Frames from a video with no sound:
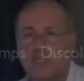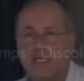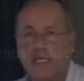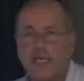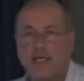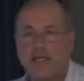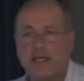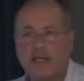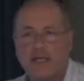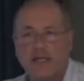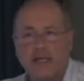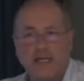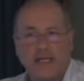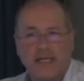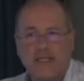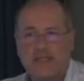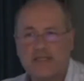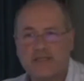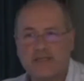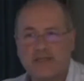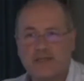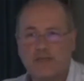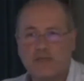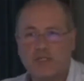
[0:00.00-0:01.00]
aching
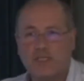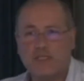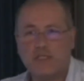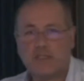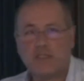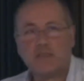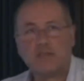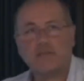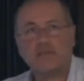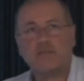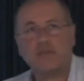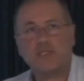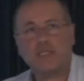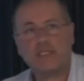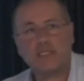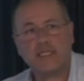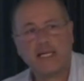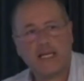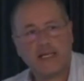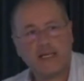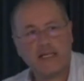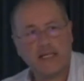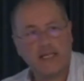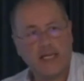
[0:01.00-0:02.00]
legs, so what is
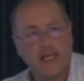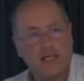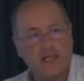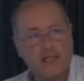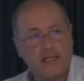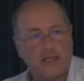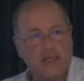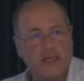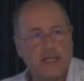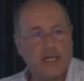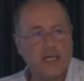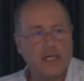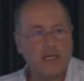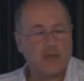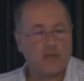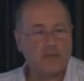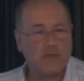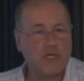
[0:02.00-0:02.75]
exactly aching leg?